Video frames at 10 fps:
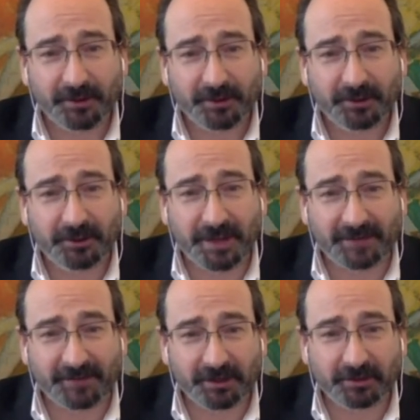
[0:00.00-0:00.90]
You can have
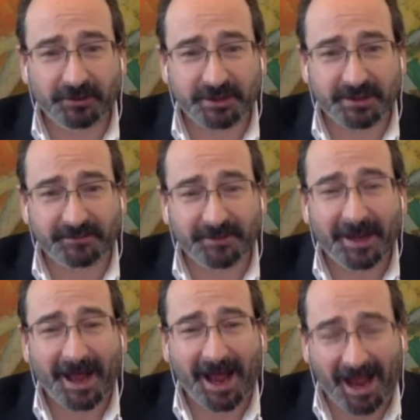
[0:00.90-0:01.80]
inclusive
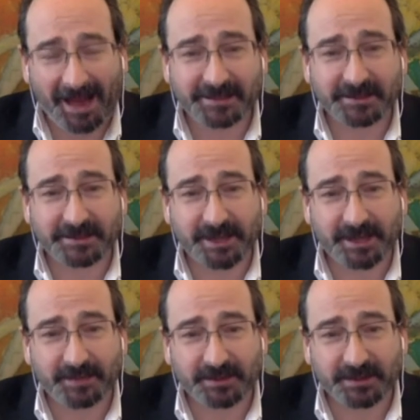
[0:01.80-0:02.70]
and
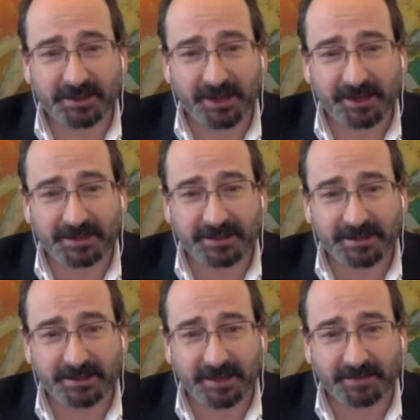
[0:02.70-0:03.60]
sustainable societies at the
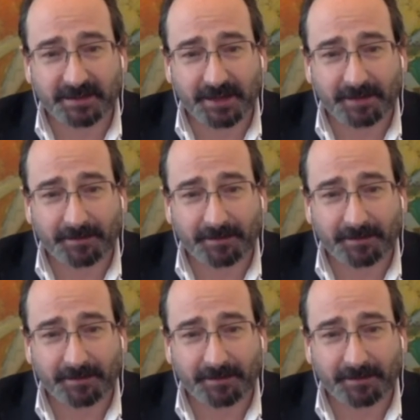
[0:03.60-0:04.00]
same time.